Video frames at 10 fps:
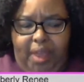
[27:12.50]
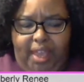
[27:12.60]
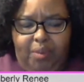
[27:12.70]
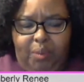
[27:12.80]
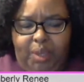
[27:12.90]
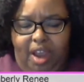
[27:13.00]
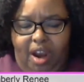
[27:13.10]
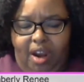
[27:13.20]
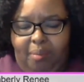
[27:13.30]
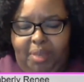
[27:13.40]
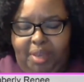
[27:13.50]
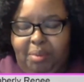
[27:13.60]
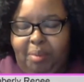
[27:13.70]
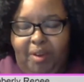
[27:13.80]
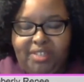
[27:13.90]
we are big
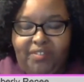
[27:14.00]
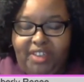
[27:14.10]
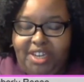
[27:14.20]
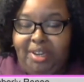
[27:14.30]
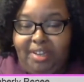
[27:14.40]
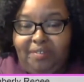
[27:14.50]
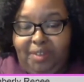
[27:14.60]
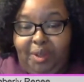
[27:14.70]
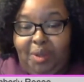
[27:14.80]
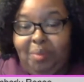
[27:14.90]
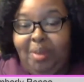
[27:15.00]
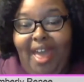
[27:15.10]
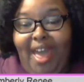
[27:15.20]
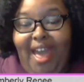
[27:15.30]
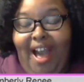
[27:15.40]
proponents of independent film.
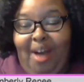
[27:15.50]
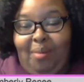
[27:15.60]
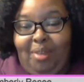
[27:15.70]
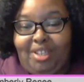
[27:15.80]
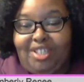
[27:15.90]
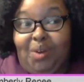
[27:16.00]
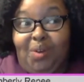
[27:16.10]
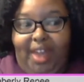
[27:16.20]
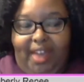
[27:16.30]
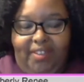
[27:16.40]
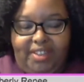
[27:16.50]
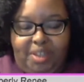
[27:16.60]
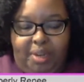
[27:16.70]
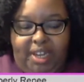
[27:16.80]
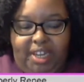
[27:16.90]
And so glad that so
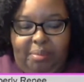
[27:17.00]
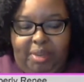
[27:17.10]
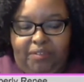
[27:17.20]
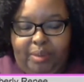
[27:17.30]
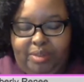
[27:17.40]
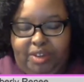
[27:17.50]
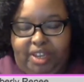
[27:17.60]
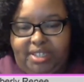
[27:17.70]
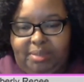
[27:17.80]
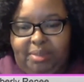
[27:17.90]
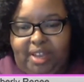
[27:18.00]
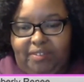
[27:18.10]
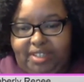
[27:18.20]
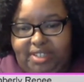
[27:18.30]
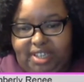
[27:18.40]
many independent films are getting some love
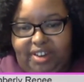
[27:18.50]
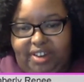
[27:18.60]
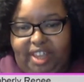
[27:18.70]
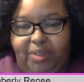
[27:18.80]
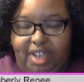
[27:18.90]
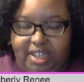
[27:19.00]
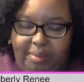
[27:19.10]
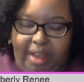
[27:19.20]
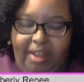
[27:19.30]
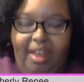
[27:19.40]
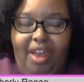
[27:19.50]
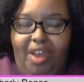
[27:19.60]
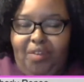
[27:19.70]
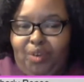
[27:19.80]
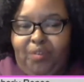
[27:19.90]
this year. Like we talked about
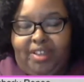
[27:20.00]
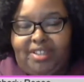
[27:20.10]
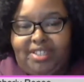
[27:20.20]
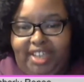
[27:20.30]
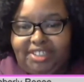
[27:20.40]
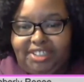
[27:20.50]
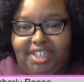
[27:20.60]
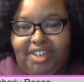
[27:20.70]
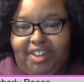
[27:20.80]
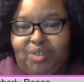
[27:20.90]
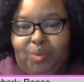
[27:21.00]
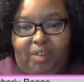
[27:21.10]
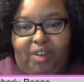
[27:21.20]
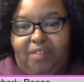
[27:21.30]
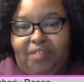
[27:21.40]
Fruitvale Station, that's one
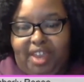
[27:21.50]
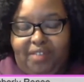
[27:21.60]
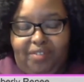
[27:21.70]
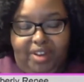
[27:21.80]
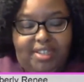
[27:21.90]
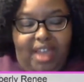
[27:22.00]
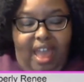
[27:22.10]
of our favorites.